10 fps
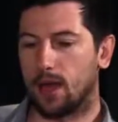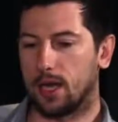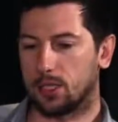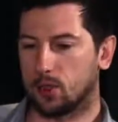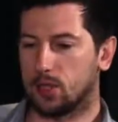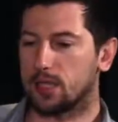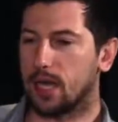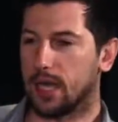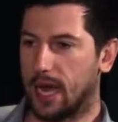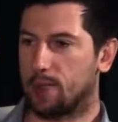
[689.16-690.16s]
As soon as
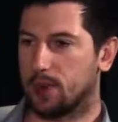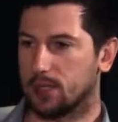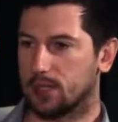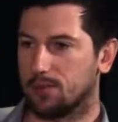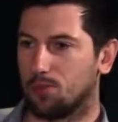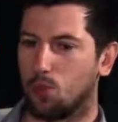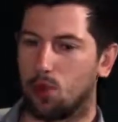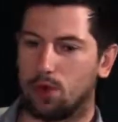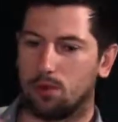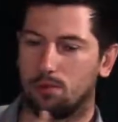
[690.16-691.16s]
that happens,
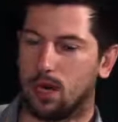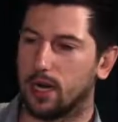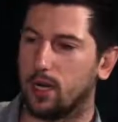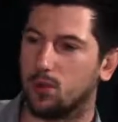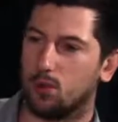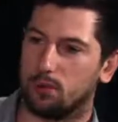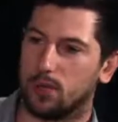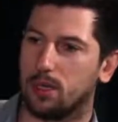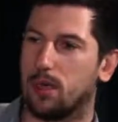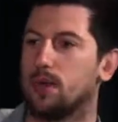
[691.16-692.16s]
more money will
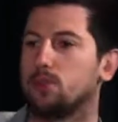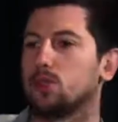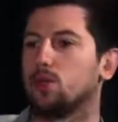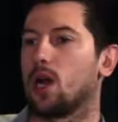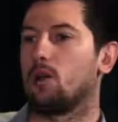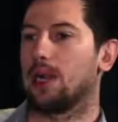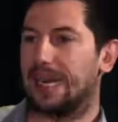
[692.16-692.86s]
be able to come